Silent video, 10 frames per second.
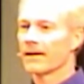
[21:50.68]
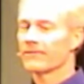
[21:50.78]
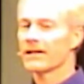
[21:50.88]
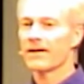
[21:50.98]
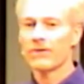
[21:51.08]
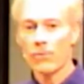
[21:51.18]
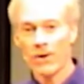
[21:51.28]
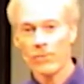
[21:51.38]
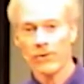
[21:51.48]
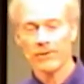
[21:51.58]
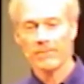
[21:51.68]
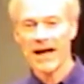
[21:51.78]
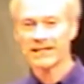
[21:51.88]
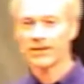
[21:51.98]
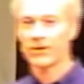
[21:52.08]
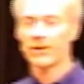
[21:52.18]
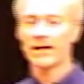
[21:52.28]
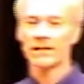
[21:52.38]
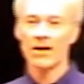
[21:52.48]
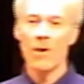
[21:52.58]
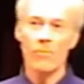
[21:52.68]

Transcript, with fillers: To give you one more passage Psalm